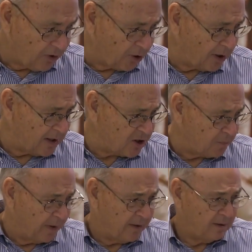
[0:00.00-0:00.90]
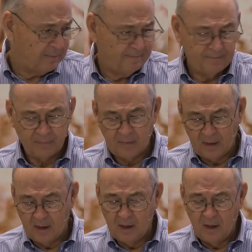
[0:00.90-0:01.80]
that her husband
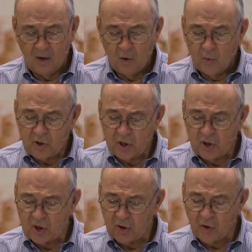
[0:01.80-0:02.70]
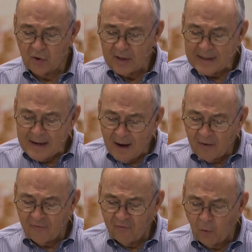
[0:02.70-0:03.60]
was concerned
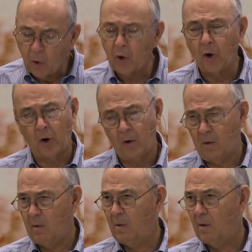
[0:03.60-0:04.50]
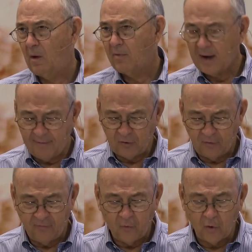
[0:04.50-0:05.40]
enough for her that after
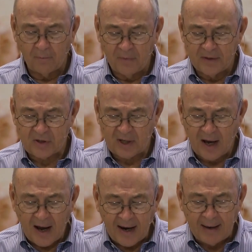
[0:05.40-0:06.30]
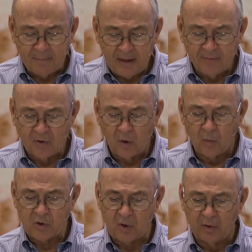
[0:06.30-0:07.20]
4 months' time, even though
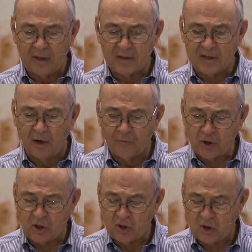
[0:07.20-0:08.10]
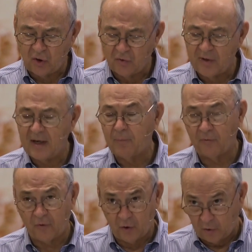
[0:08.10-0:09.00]
it was only a selfish concern that he
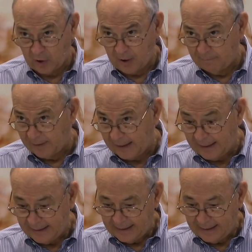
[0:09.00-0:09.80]
preferred her company,